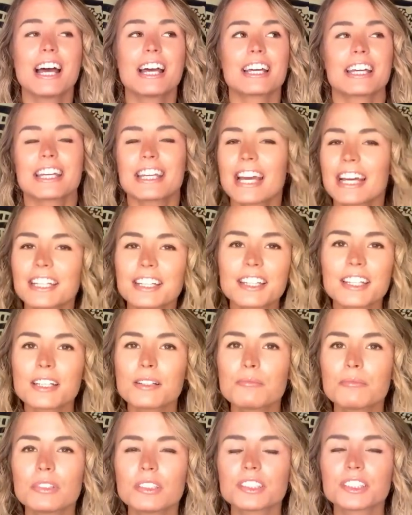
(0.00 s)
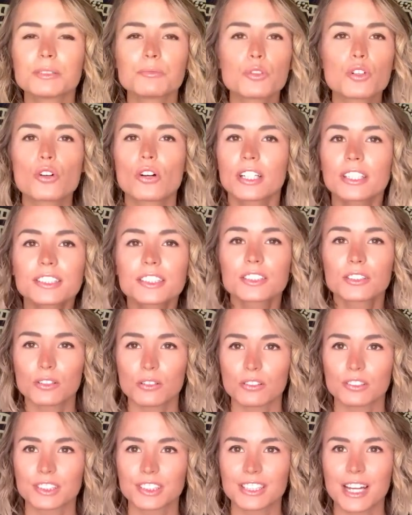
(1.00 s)
Get them some
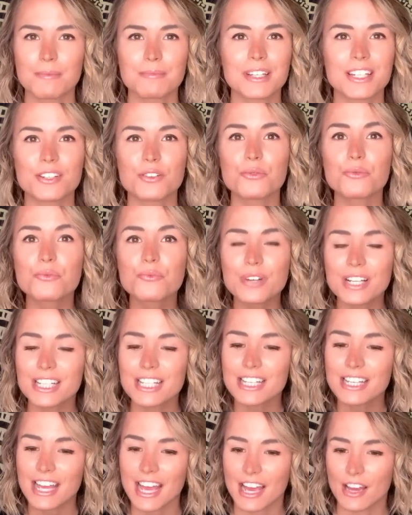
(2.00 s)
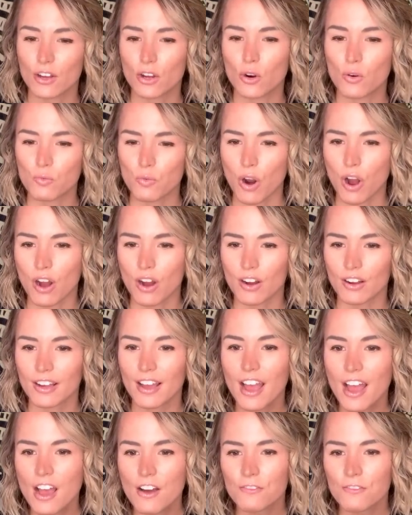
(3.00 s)
crystals. I mean, you really can't go wrong.